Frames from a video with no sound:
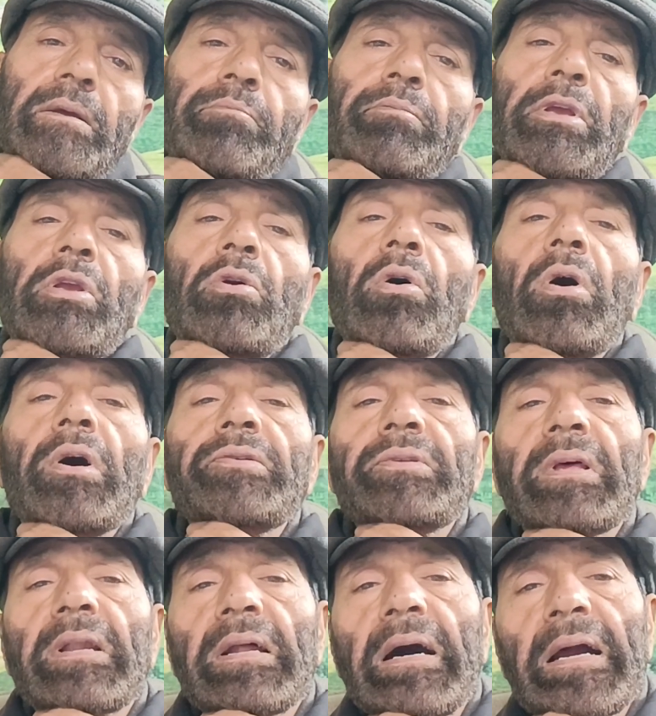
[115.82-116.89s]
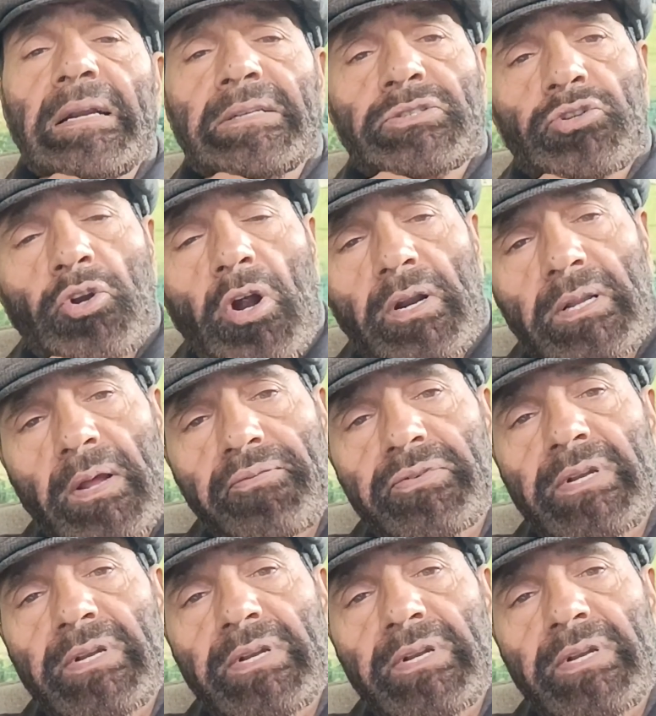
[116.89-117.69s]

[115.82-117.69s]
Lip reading: Because the right sort of